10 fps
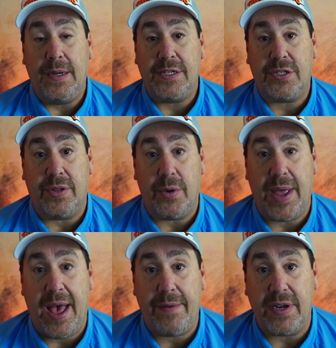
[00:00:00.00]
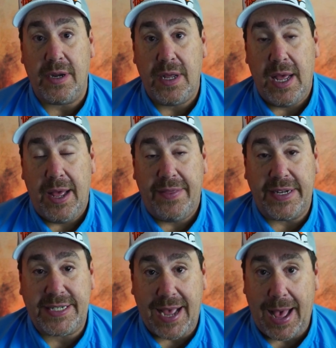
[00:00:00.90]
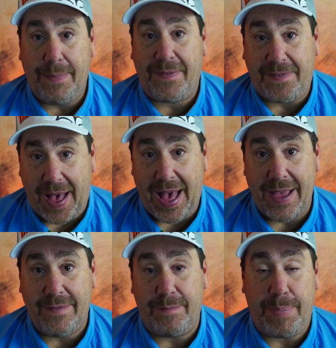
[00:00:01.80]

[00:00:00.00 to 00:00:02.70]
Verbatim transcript: So there we have it. The top 5